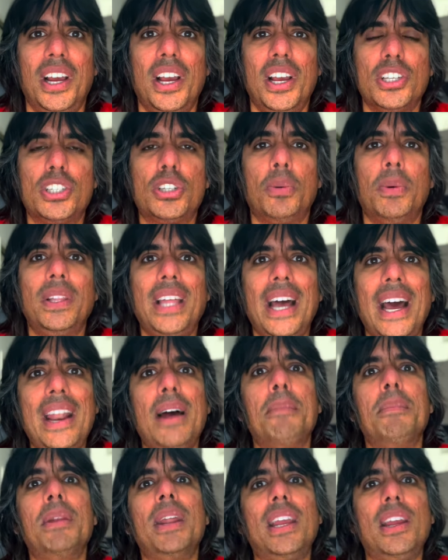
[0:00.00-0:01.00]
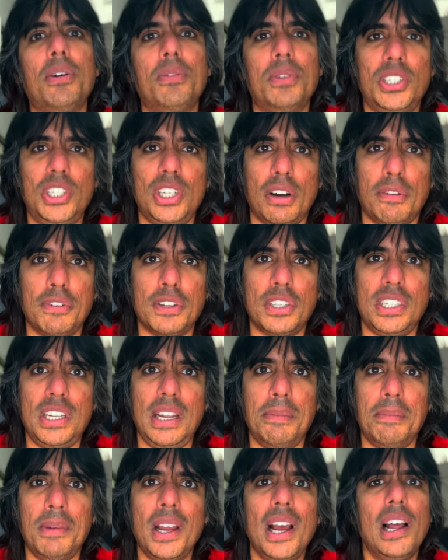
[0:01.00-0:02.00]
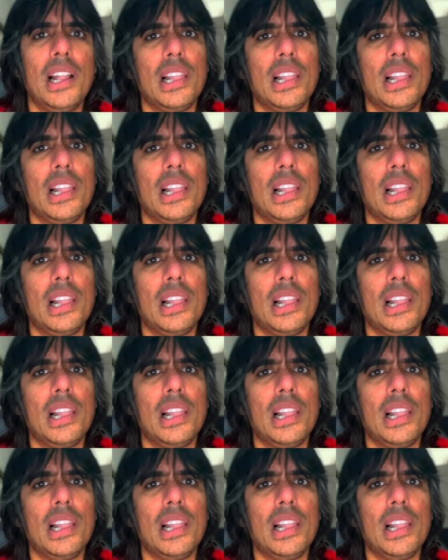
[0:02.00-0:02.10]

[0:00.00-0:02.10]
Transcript: So with that, I'm Nick here with Shelf Esteem.